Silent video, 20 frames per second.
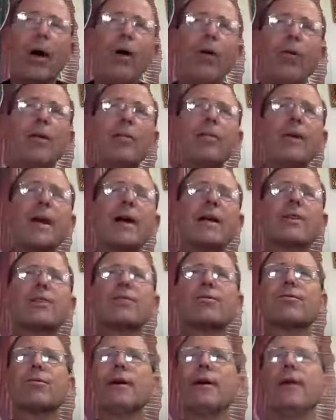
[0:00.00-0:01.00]
over the
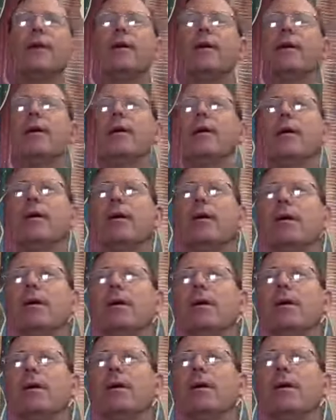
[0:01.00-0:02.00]
past three
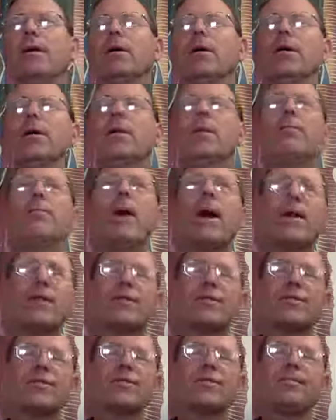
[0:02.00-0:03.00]

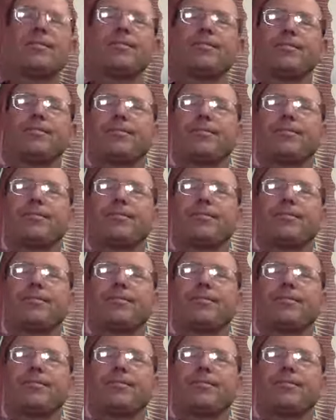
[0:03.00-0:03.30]
months,